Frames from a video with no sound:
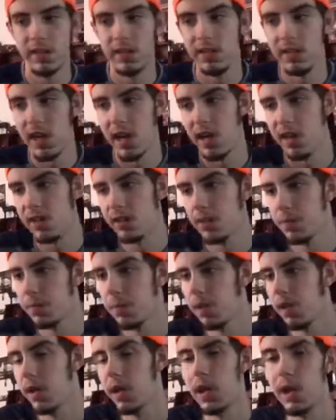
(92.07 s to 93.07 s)
designs,
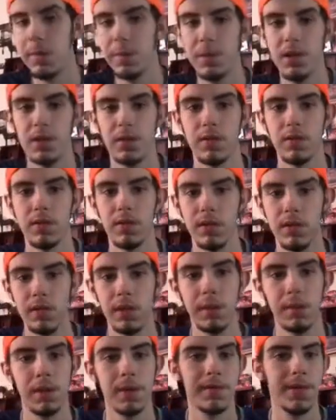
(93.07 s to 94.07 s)
but I ain't much of really
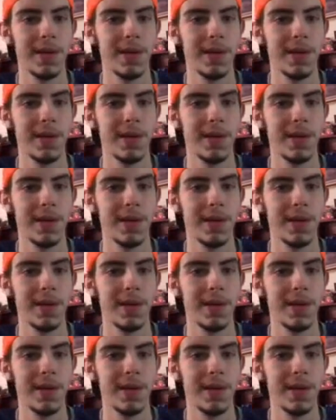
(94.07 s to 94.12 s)
different it.